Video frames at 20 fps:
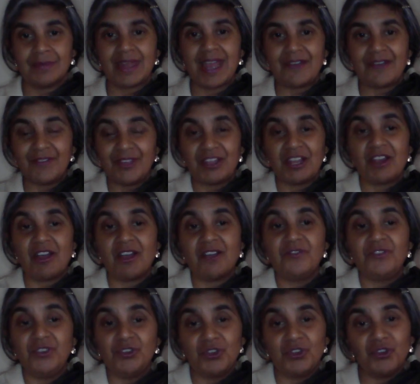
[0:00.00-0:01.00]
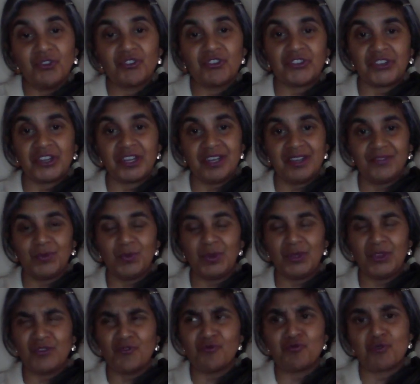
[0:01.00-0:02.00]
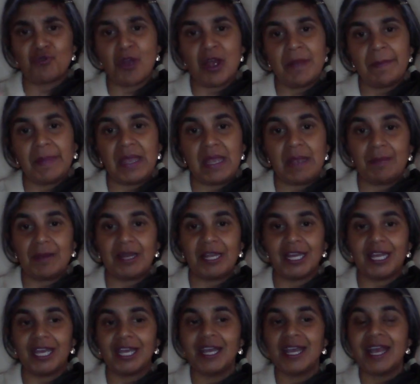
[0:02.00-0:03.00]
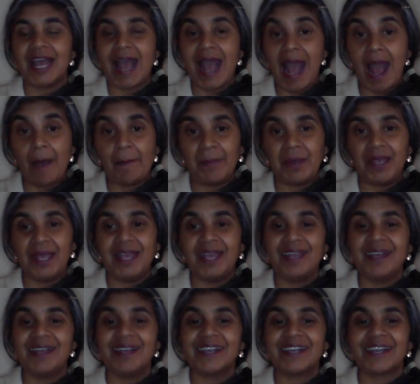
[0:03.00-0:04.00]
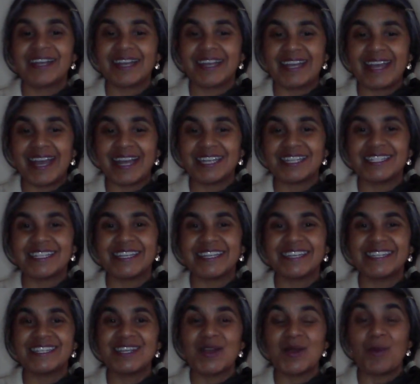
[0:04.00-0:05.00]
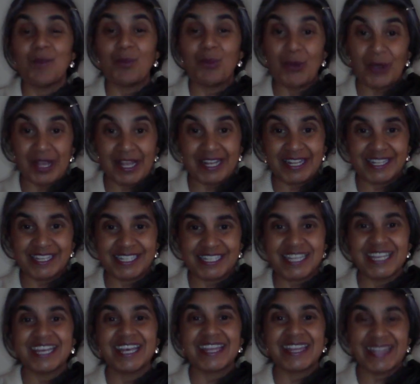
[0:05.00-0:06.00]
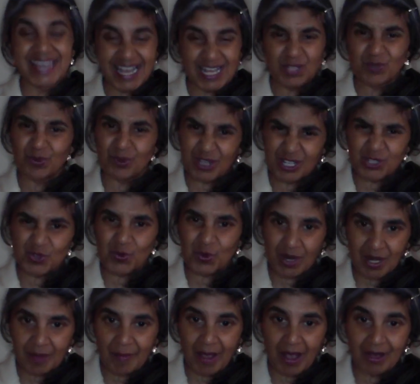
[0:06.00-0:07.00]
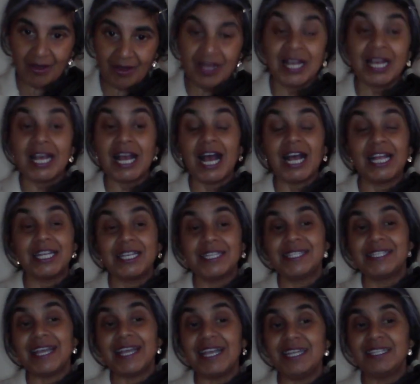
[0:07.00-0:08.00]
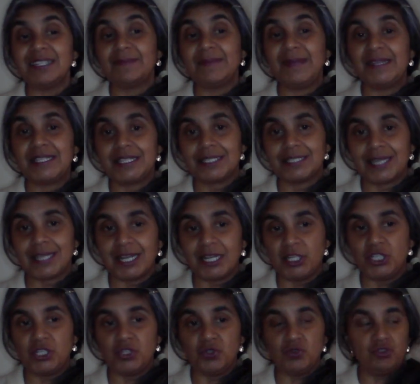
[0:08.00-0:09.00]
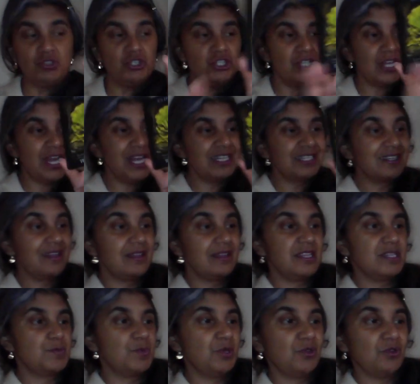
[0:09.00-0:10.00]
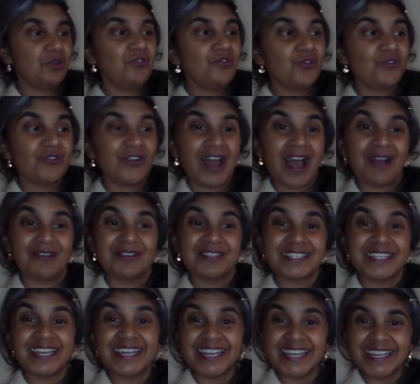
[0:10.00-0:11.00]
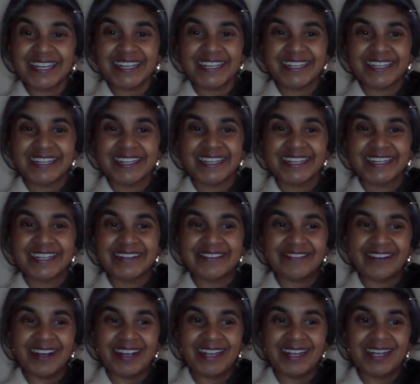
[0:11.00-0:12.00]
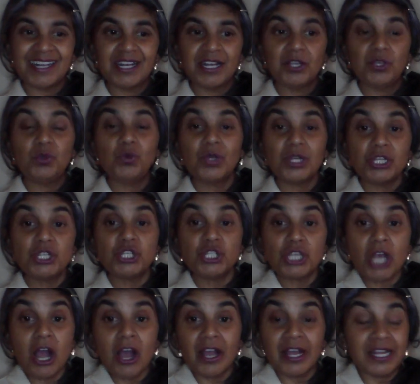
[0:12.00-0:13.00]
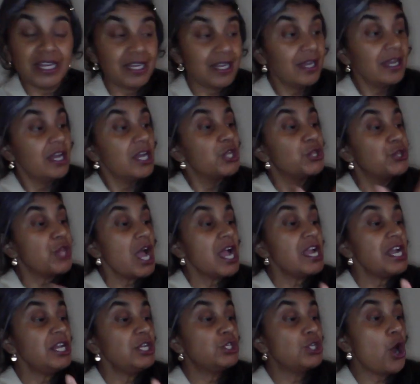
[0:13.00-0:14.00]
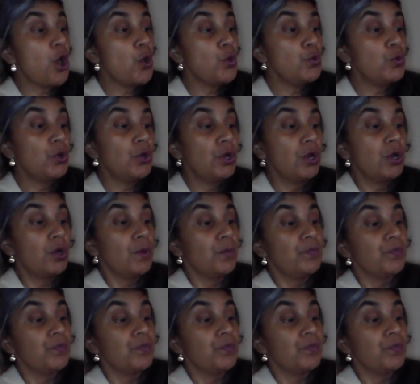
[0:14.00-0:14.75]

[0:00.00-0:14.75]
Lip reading: having the life you deserve with the right people in it. Happy, connected, buoyant. That's what they're talking about. And they're saying to me to say to you, just like these beautiful flowers here, right? You can shine. They don't